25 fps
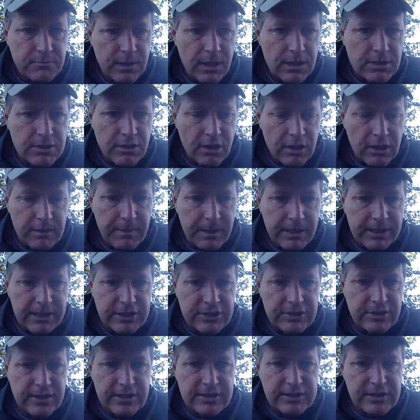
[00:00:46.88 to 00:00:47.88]
talk about
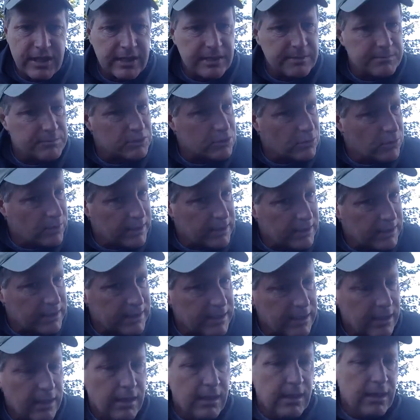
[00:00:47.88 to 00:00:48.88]
each of these items
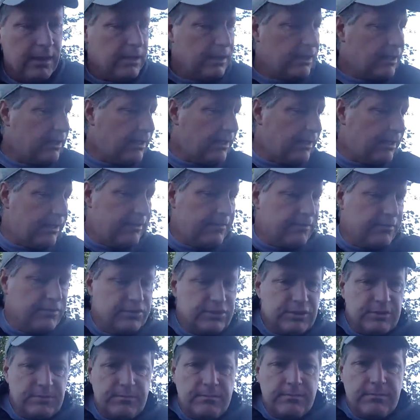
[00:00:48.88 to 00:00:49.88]
quickly. There's
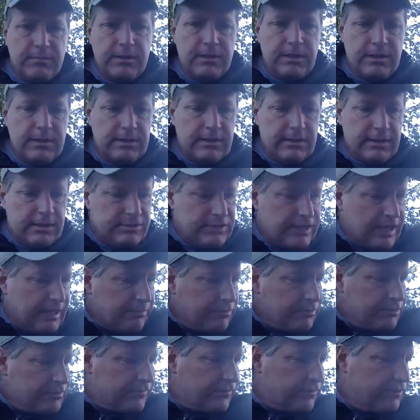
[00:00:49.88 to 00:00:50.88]
some
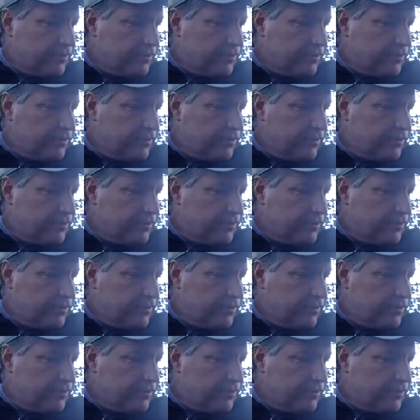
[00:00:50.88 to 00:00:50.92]
examples for